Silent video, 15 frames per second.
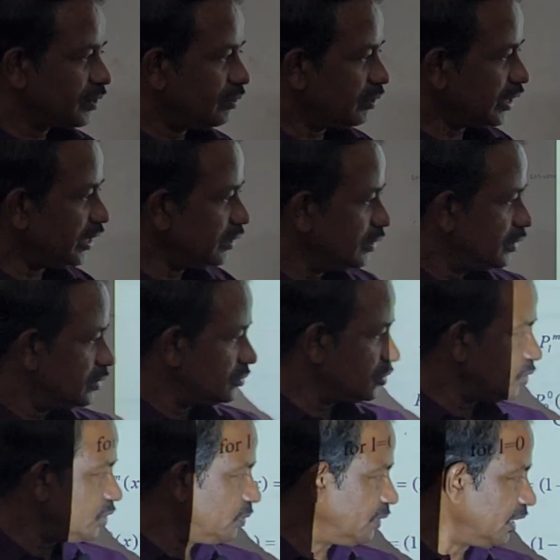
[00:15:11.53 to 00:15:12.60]
Okay.
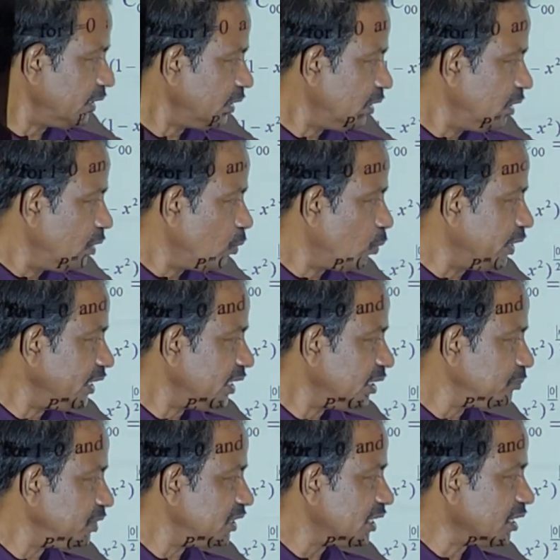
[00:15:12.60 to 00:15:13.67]
So your y
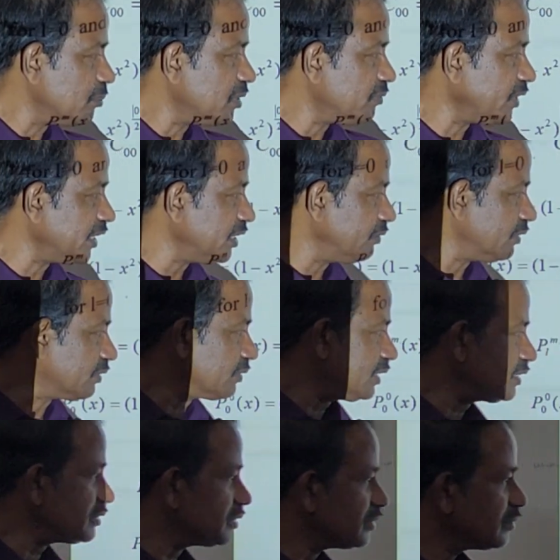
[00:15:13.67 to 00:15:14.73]
and theta comma phi
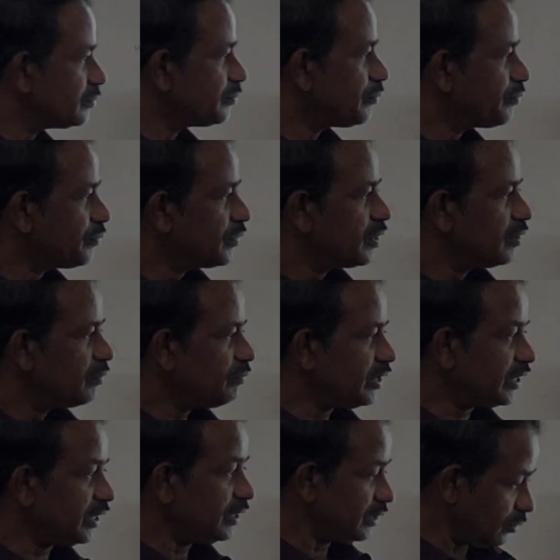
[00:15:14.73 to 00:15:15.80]
equals for
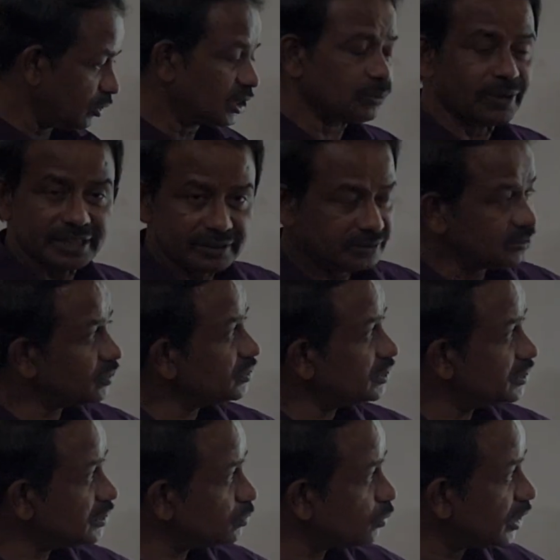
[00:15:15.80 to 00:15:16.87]
L equal to 1. So
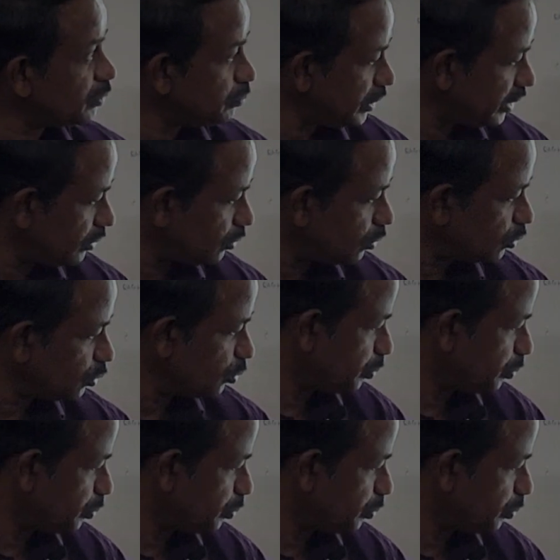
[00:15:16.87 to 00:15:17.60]
this is 1 by root